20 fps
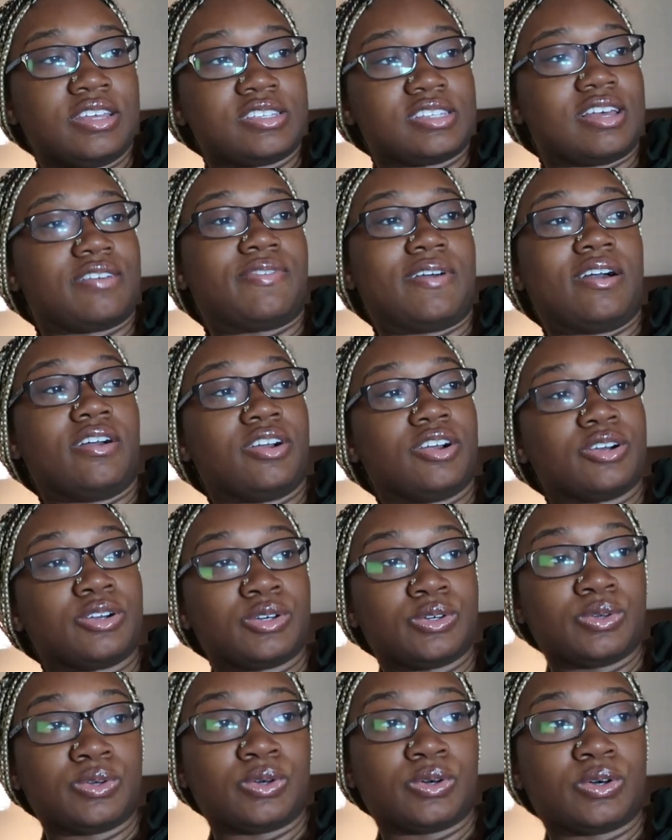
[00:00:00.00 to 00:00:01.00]
So I found her on
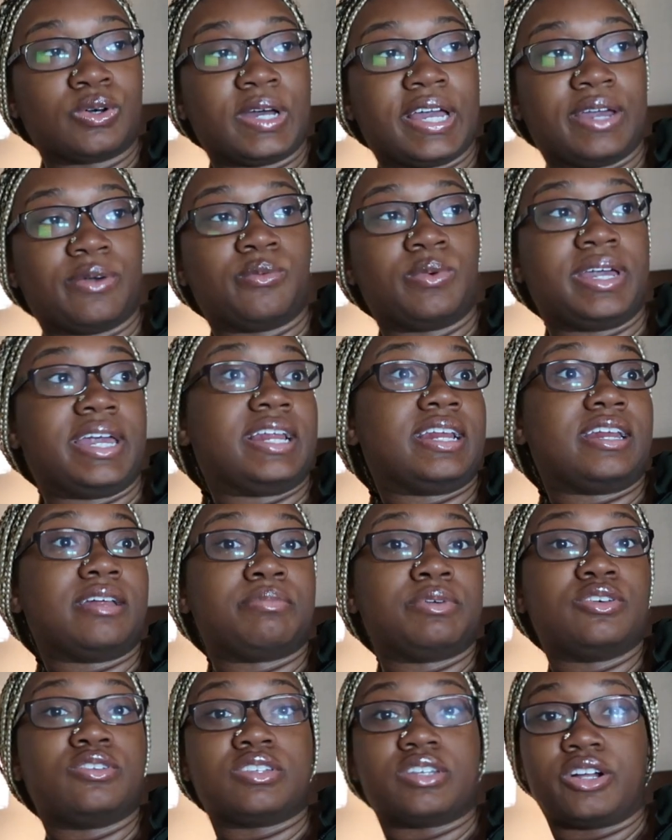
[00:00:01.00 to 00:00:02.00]
Google, and we ended
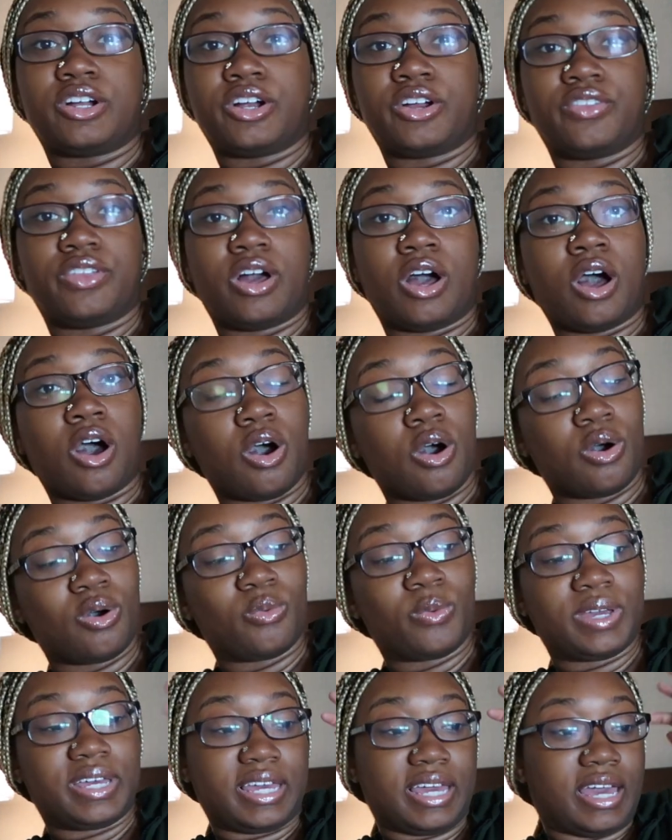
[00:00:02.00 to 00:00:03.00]
up using her the whole
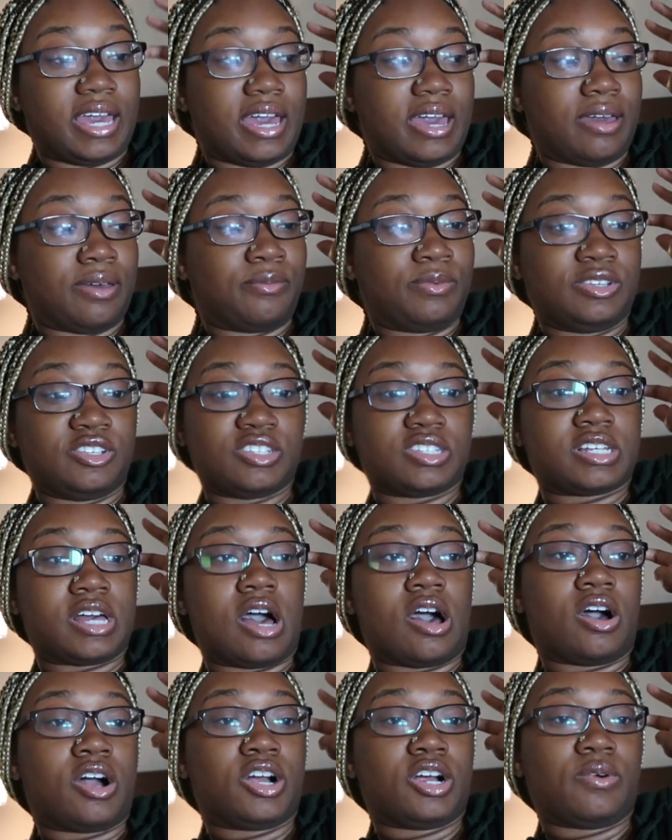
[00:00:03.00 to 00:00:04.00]
weekend. We just
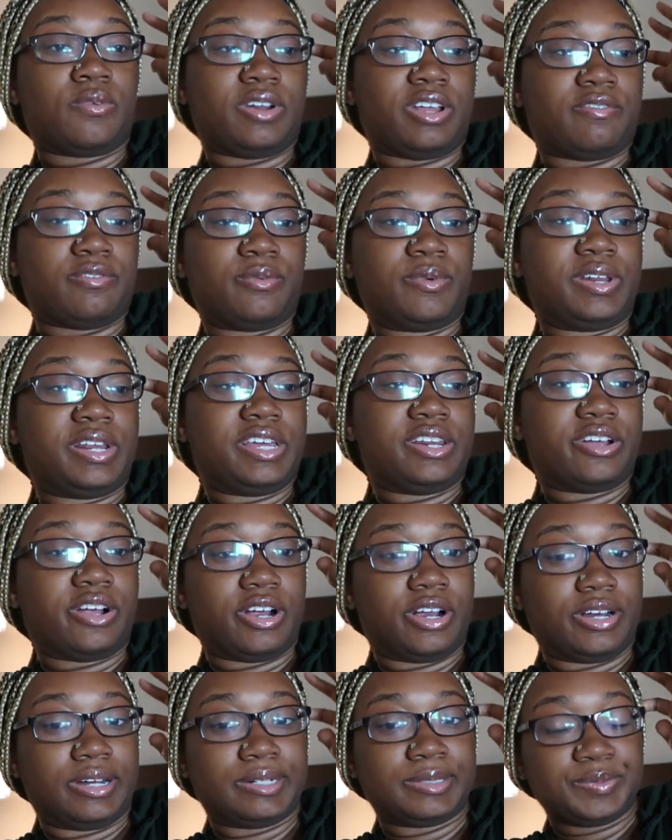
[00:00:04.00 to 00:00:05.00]
called her whenever we needed
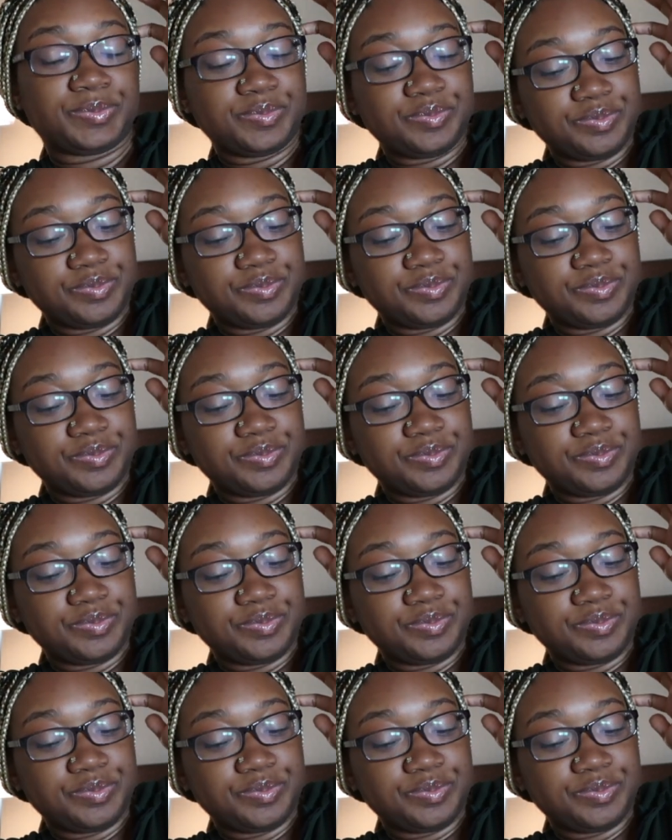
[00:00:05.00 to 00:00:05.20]
her.